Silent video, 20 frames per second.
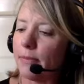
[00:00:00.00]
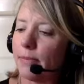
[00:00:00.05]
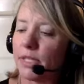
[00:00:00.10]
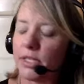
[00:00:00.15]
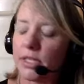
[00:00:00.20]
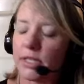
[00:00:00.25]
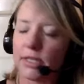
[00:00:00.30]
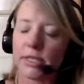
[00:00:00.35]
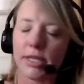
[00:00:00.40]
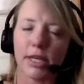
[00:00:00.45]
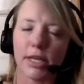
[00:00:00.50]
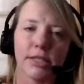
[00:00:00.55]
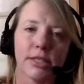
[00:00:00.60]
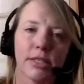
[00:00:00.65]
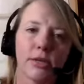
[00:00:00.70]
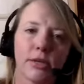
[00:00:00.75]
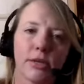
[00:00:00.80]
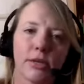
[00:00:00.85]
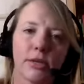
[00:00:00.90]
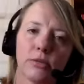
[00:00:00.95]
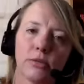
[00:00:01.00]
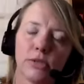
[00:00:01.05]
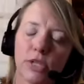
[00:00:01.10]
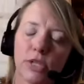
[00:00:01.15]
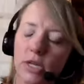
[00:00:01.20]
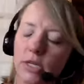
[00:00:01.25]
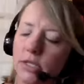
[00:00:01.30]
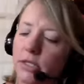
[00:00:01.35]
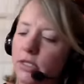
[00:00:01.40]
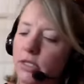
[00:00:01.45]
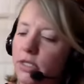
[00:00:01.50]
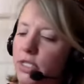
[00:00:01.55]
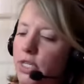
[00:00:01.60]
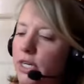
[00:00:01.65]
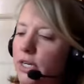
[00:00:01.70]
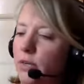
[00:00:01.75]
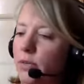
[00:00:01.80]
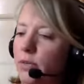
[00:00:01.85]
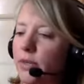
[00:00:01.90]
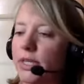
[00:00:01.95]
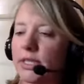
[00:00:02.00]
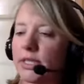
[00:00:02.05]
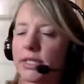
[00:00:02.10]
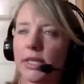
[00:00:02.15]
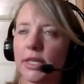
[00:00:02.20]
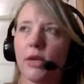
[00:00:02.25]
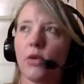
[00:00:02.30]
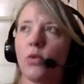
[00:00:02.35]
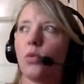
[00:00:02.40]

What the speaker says: budgeting side. So John's shared with us